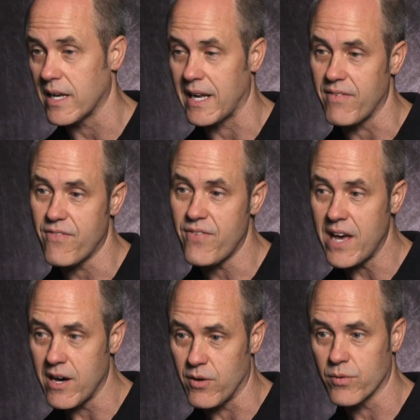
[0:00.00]
And I
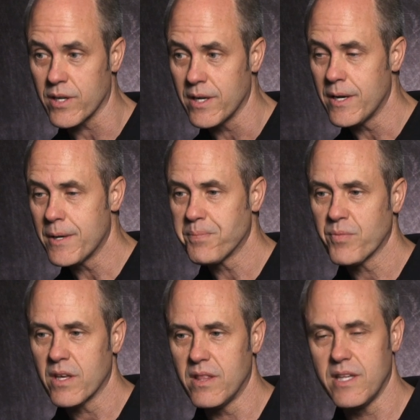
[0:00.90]
found
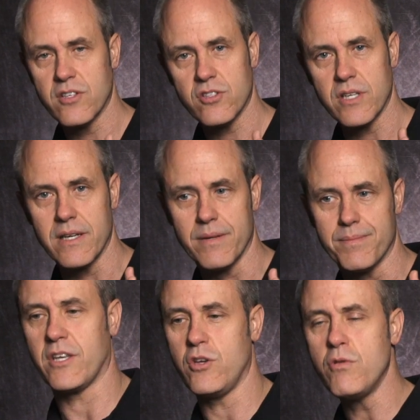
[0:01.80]
this
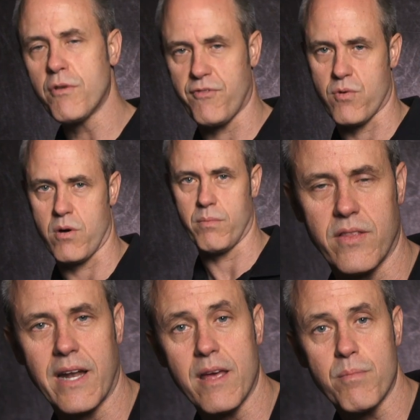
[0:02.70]
um, uniform
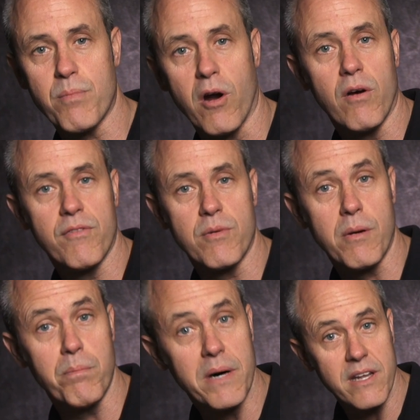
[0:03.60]
that I had borrowed from a
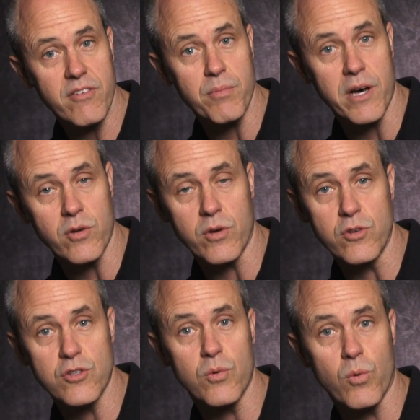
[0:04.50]
buddy of mine who I
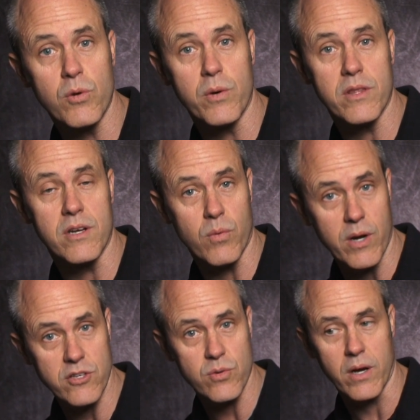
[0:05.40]
used to work with in a
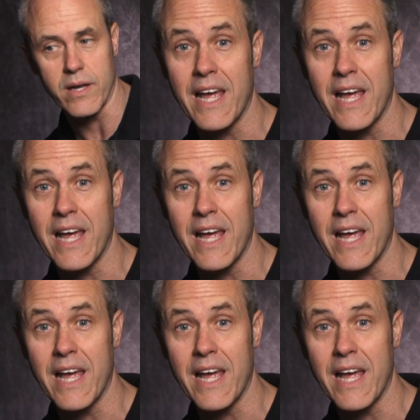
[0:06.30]
restaurant.